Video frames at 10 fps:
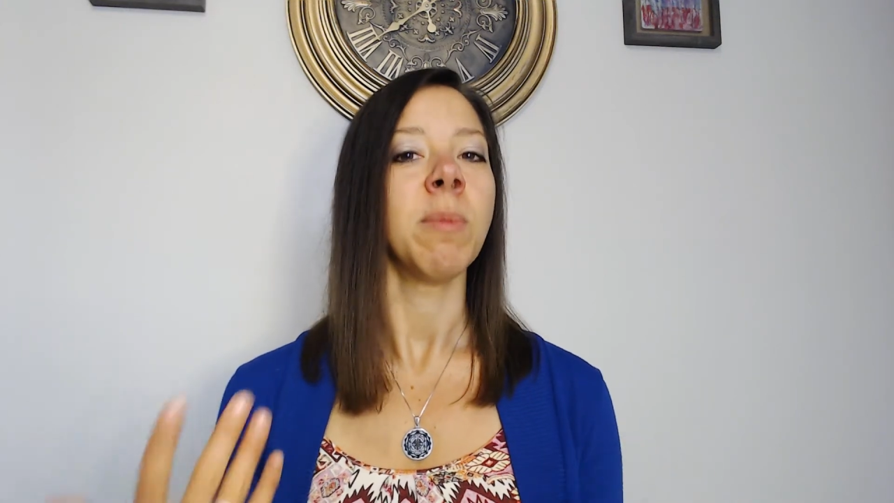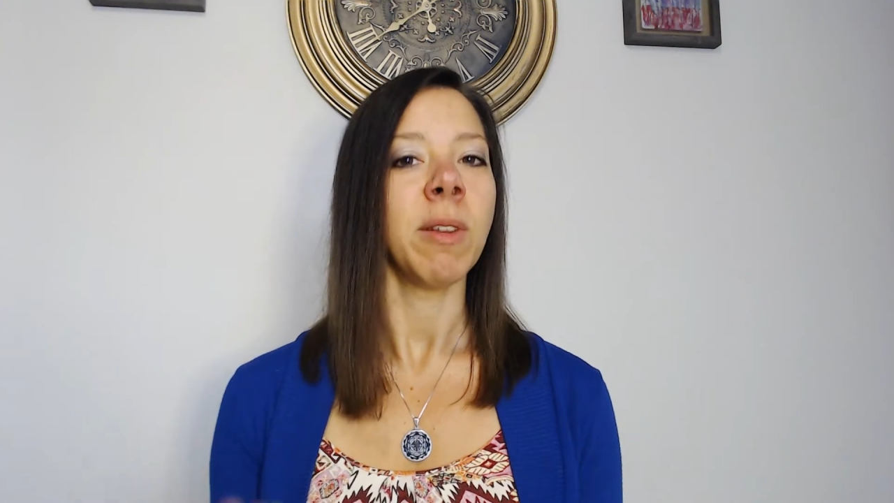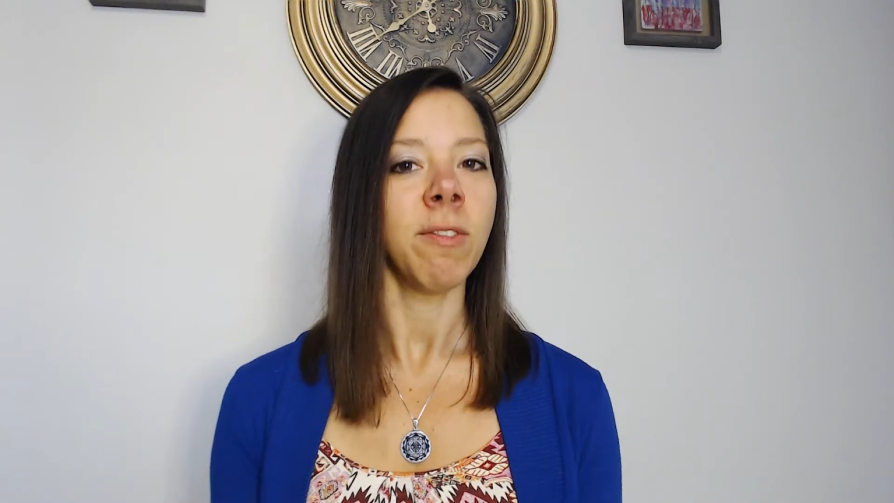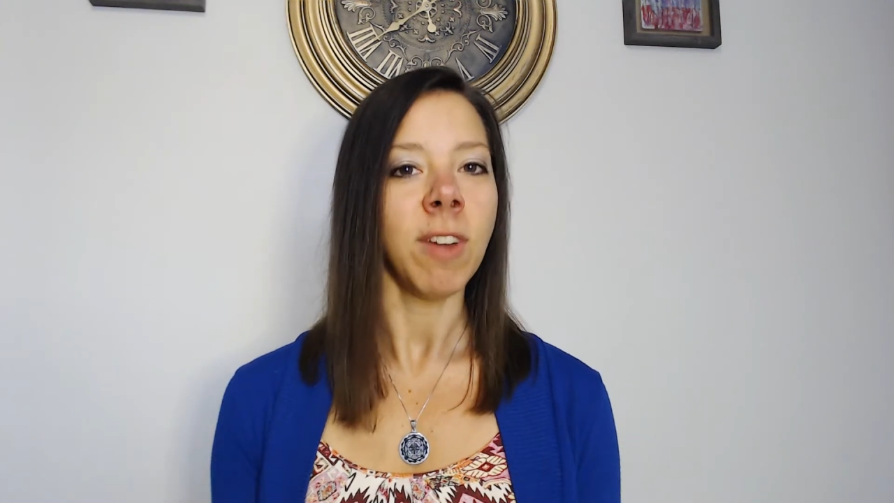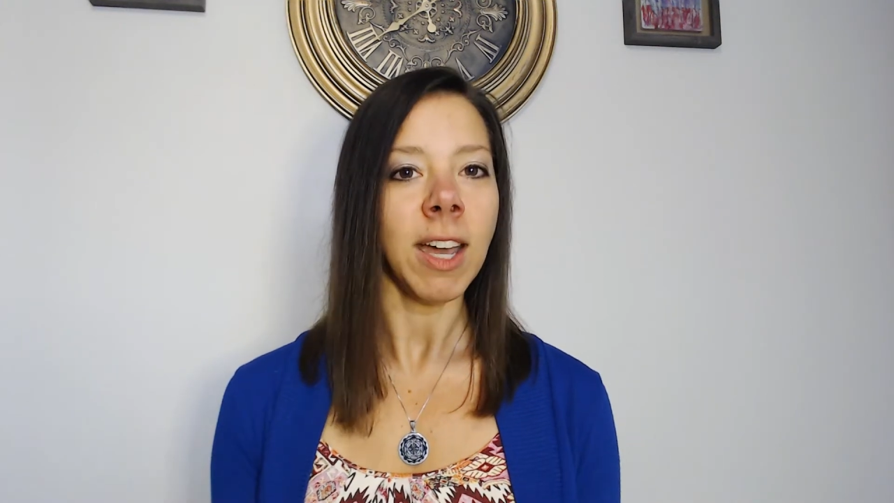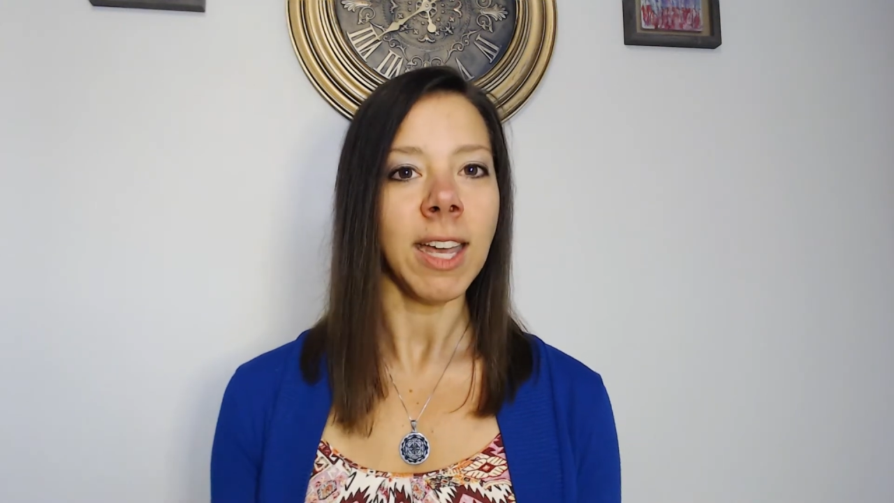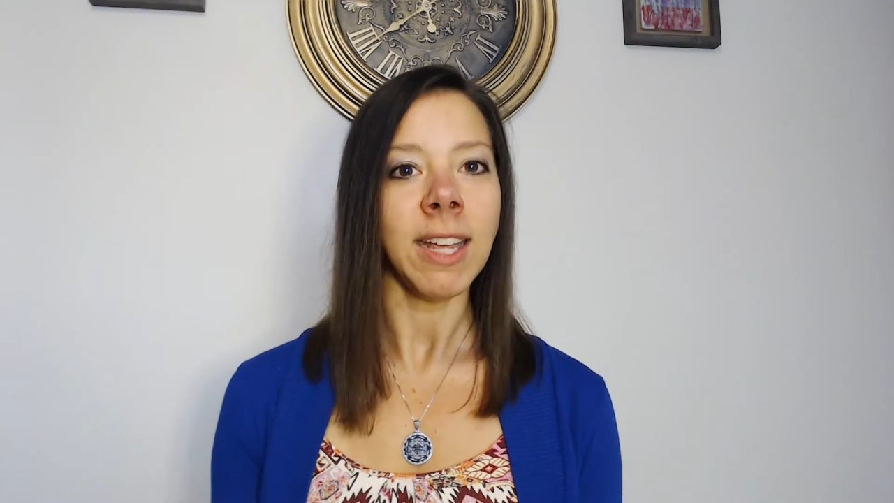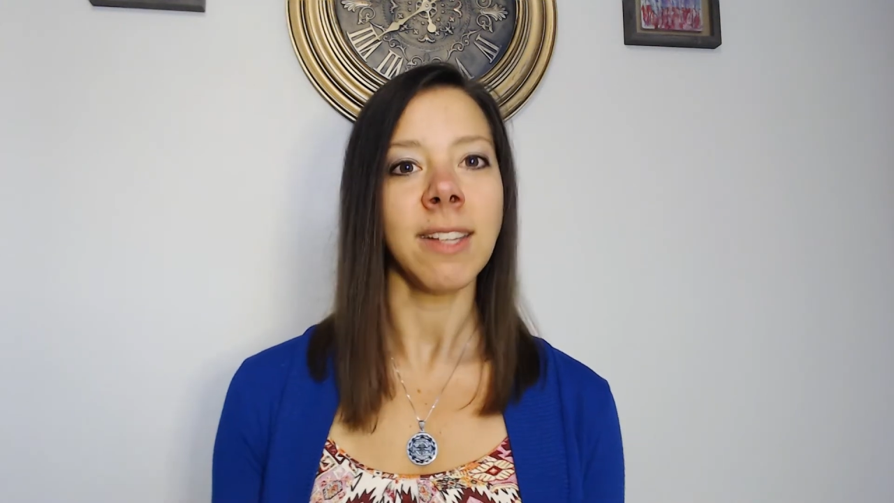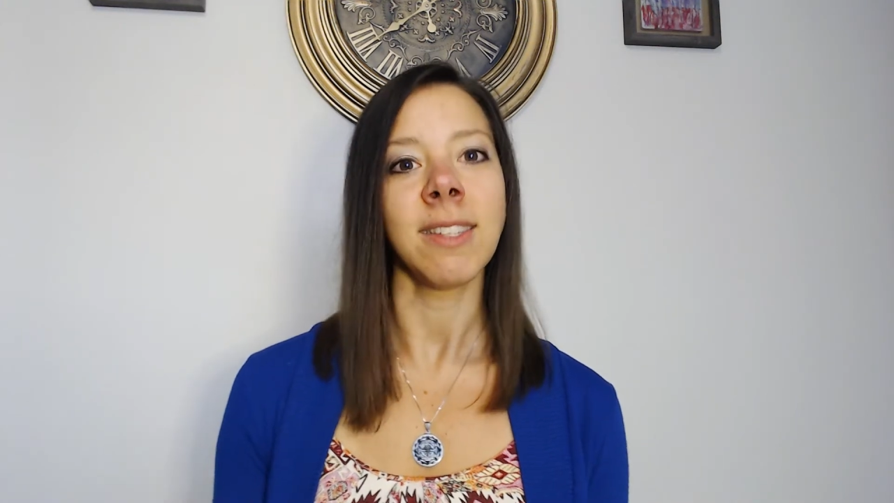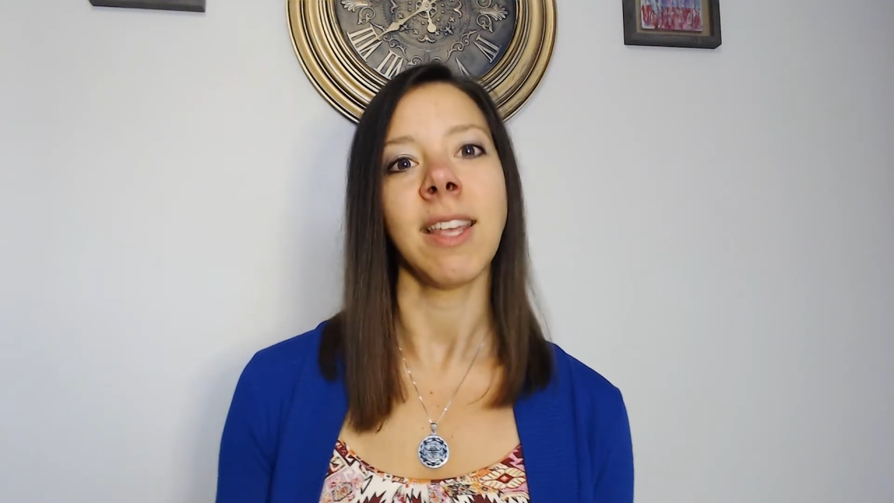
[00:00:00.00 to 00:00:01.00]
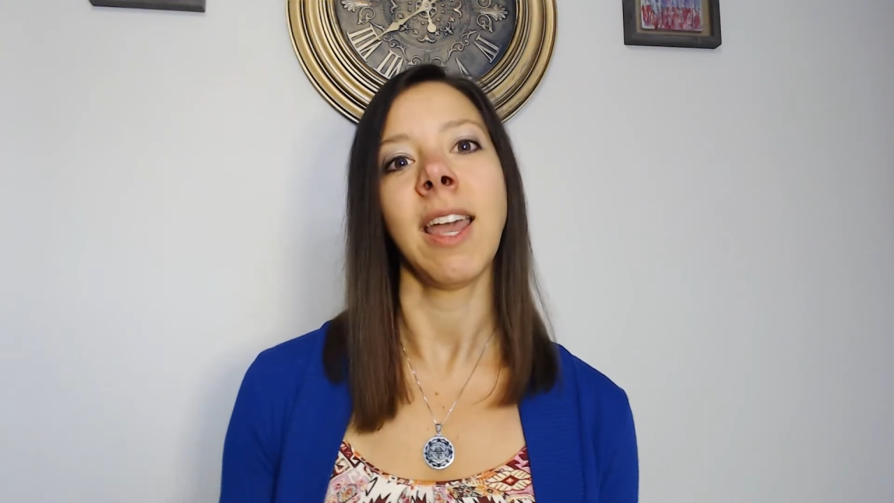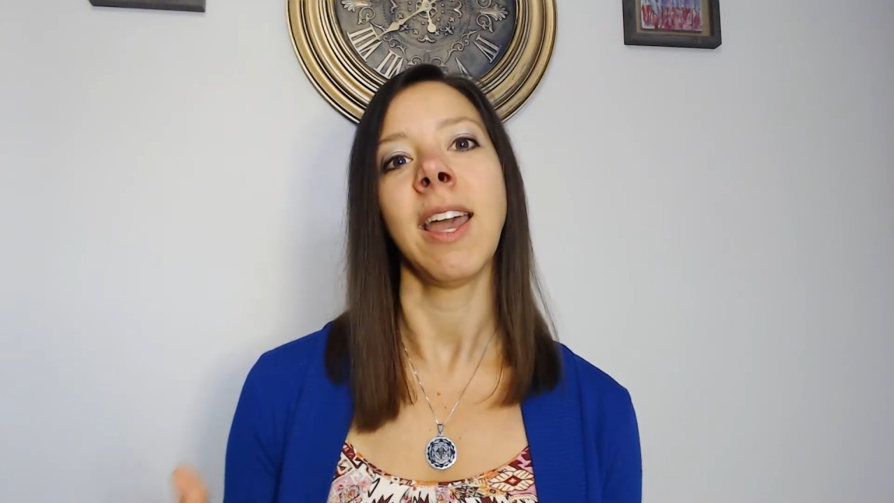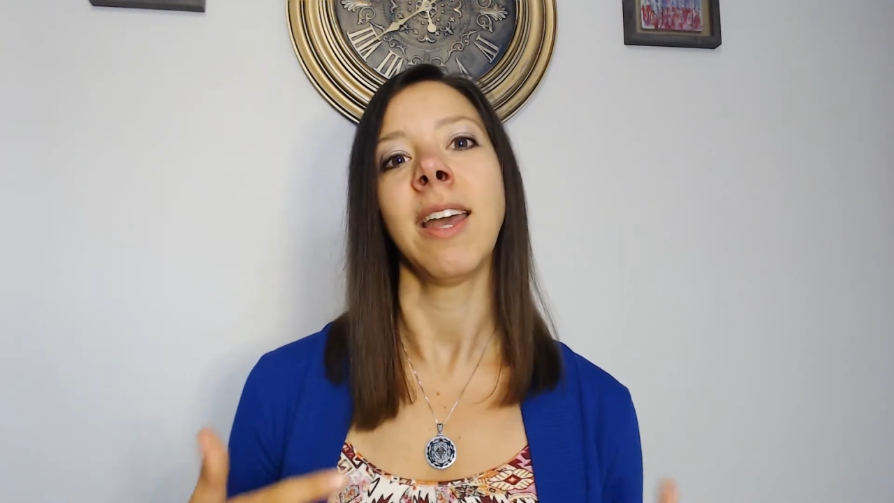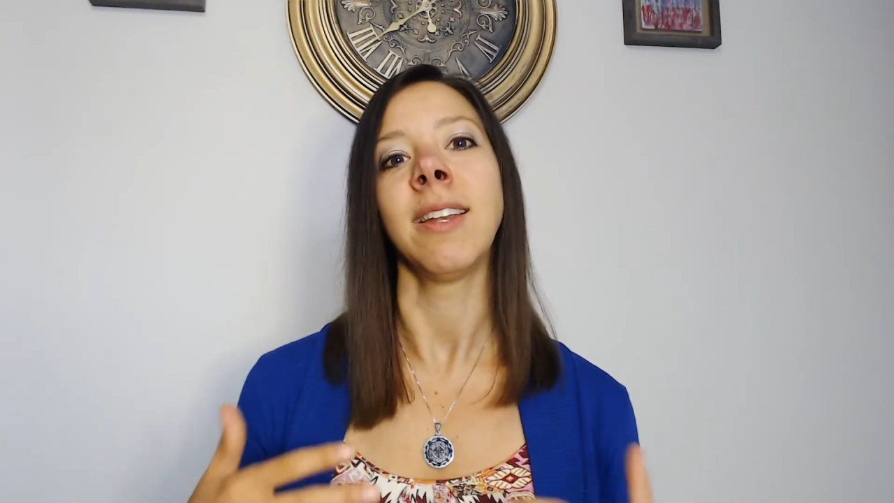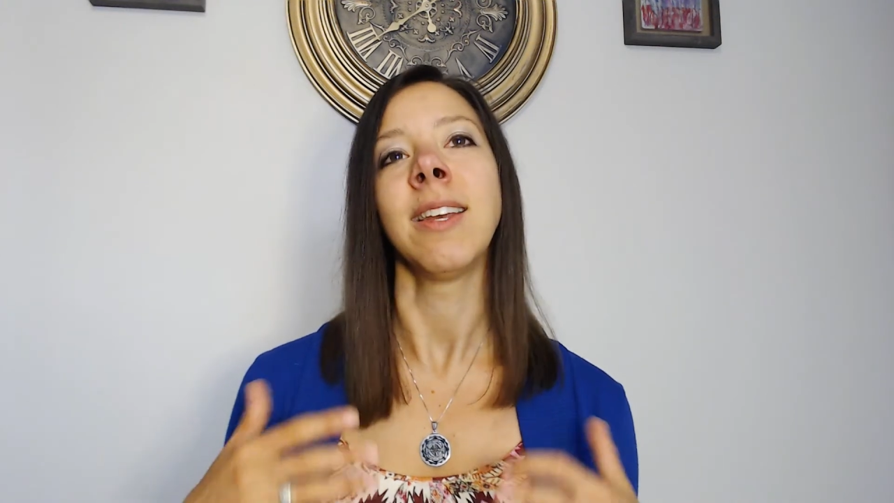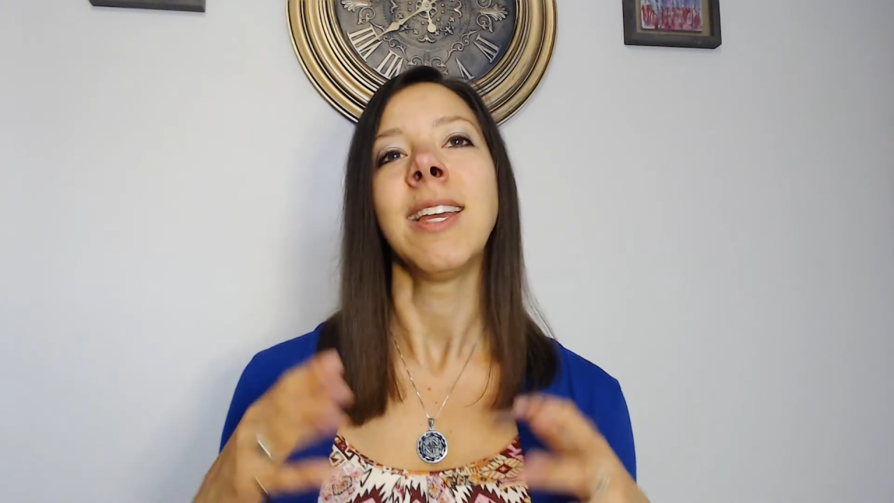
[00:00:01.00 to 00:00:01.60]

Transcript: advice and